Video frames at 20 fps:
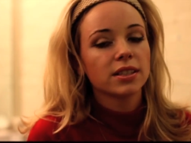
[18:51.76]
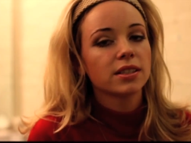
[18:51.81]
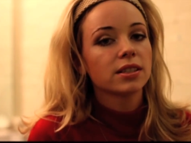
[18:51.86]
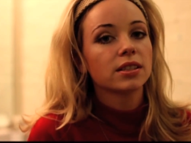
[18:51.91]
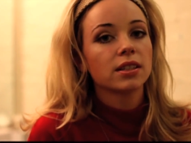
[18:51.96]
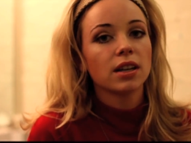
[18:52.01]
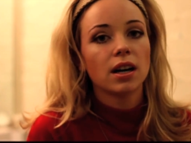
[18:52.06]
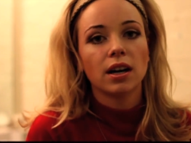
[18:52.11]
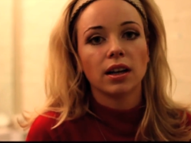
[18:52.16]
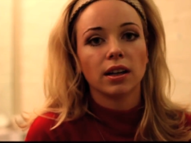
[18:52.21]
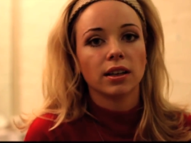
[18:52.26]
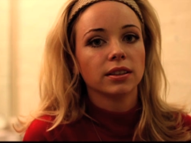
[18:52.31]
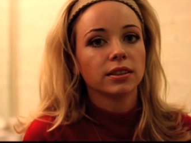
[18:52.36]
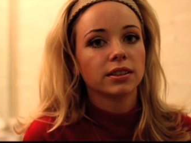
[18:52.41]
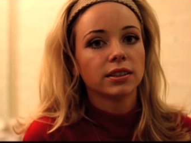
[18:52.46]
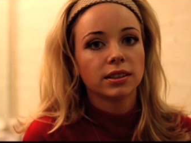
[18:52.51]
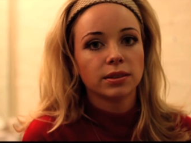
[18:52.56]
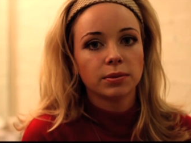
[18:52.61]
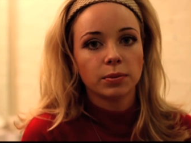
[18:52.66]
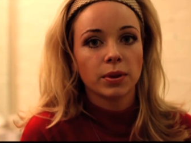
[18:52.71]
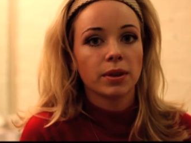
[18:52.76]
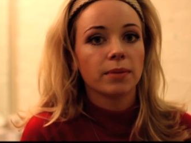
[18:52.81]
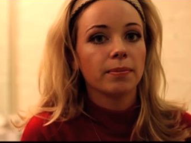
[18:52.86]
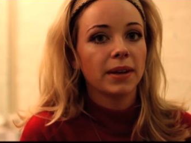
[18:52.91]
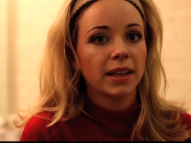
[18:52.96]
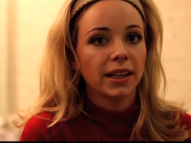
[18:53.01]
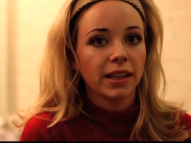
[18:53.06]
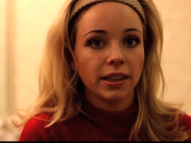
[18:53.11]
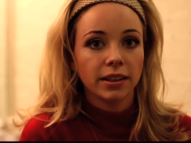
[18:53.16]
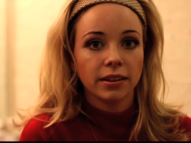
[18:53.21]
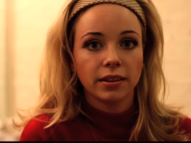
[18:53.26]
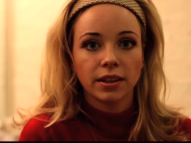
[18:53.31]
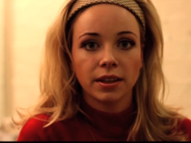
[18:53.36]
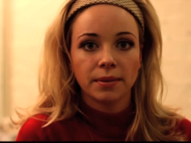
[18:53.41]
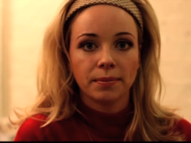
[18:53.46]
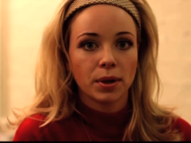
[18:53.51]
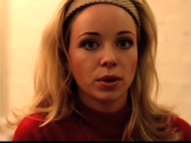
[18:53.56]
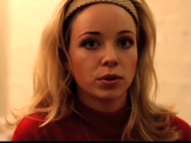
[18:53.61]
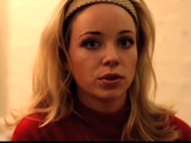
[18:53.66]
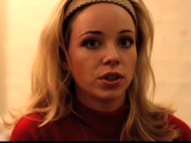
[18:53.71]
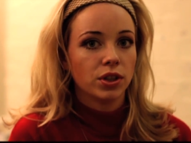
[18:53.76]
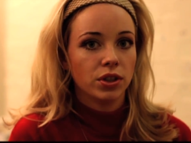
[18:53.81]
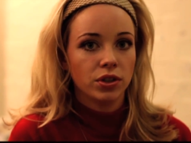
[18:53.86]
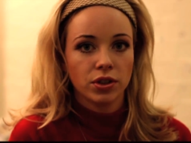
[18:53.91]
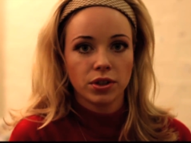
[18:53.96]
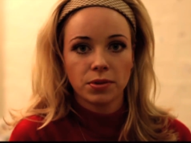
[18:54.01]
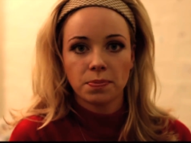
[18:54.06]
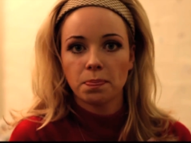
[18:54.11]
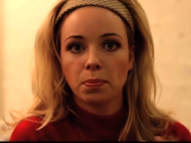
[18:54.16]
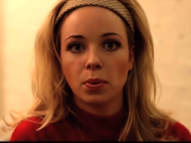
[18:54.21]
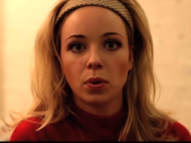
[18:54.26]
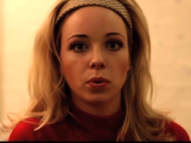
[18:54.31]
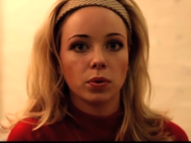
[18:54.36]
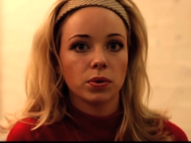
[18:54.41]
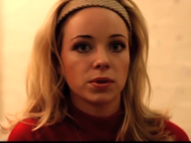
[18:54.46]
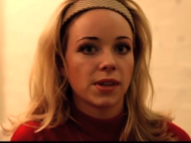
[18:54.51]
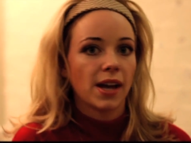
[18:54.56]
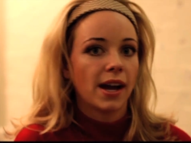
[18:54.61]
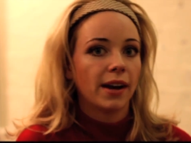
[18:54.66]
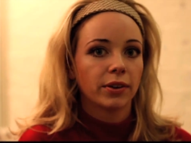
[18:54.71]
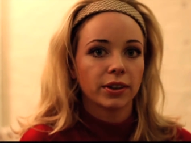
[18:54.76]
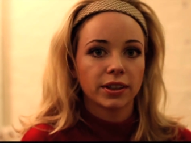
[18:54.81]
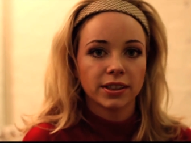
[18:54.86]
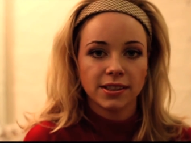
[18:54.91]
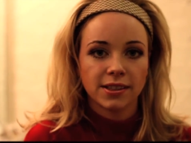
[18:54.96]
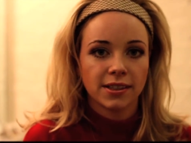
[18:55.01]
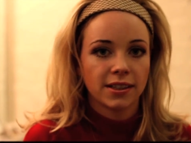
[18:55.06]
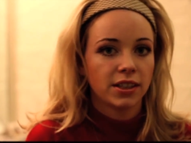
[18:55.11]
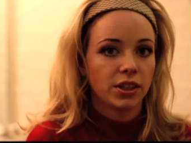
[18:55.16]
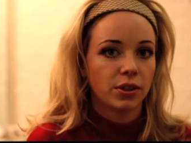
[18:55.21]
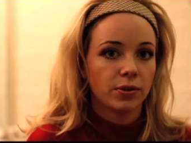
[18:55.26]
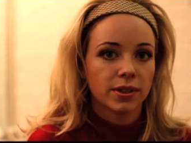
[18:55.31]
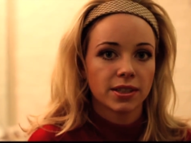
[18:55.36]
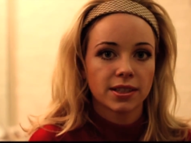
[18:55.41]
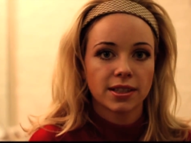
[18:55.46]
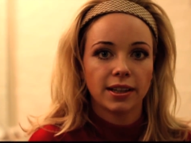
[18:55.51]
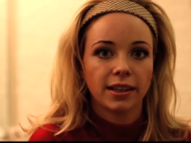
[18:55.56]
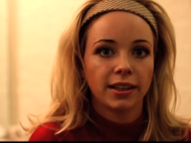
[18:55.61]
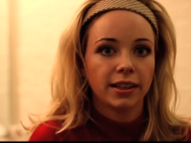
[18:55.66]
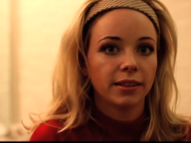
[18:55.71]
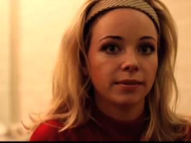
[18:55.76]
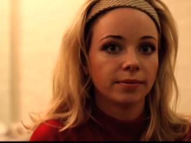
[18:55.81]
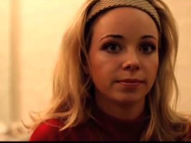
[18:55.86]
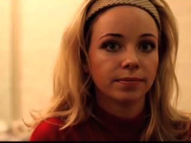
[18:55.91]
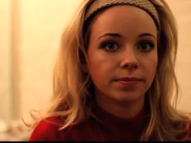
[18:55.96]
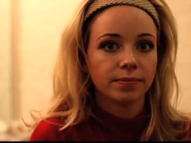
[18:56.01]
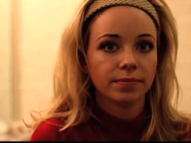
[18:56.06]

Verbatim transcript: it starts with me, the emotion just pours out continuously.